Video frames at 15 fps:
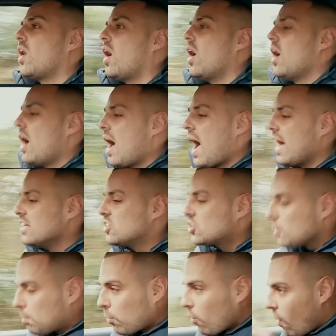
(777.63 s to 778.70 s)
And
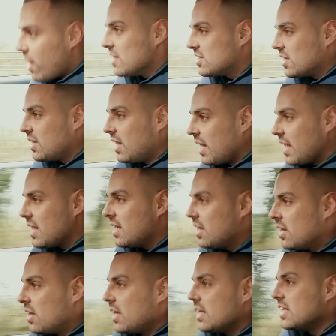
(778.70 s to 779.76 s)
surprisingly,
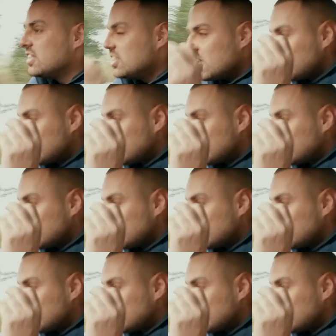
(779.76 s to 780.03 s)
this is a